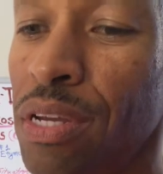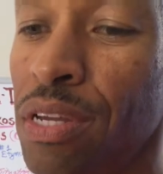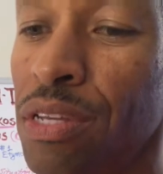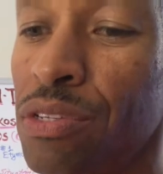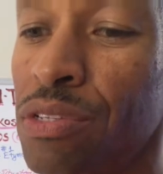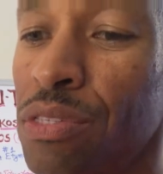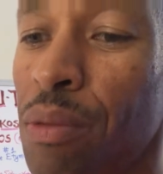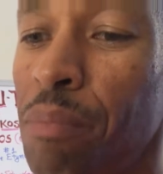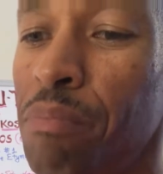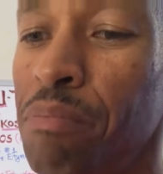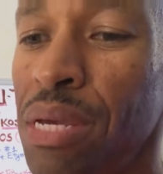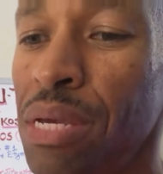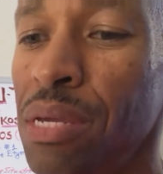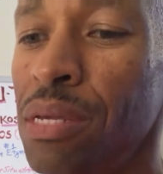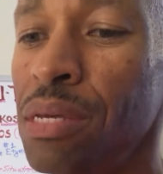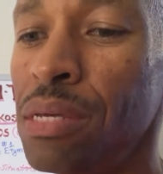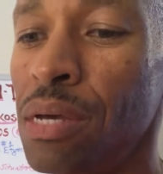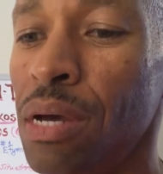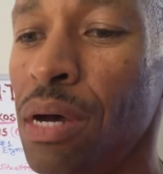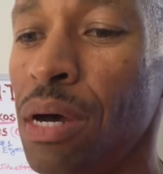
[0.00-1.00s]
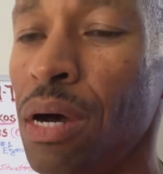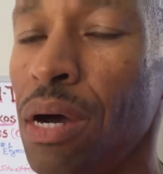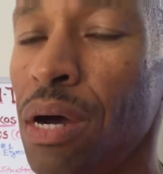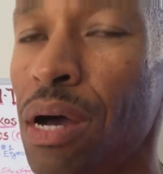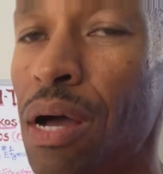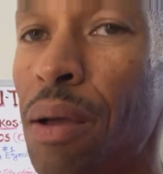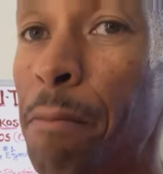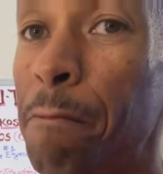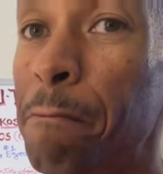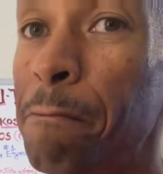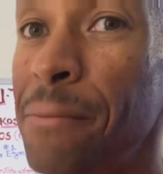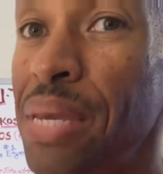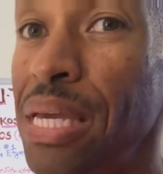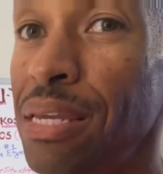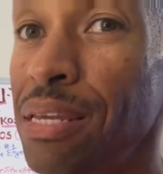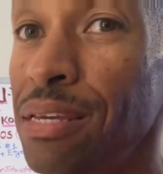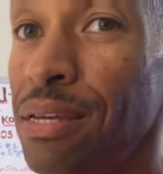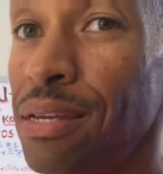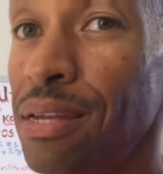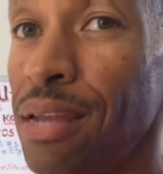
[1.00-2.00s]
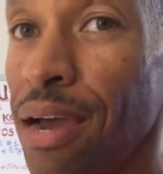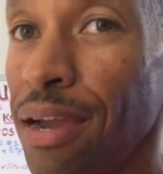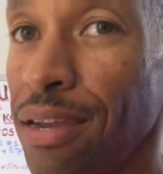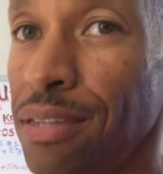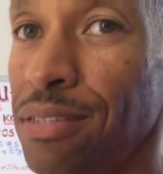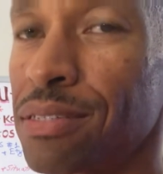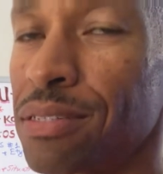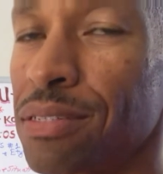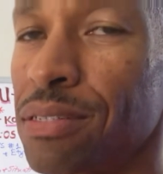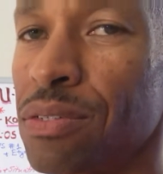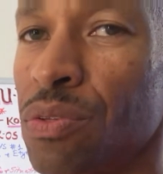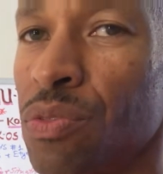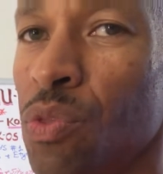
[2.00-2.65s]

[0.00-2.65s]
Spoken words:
it's the medianite,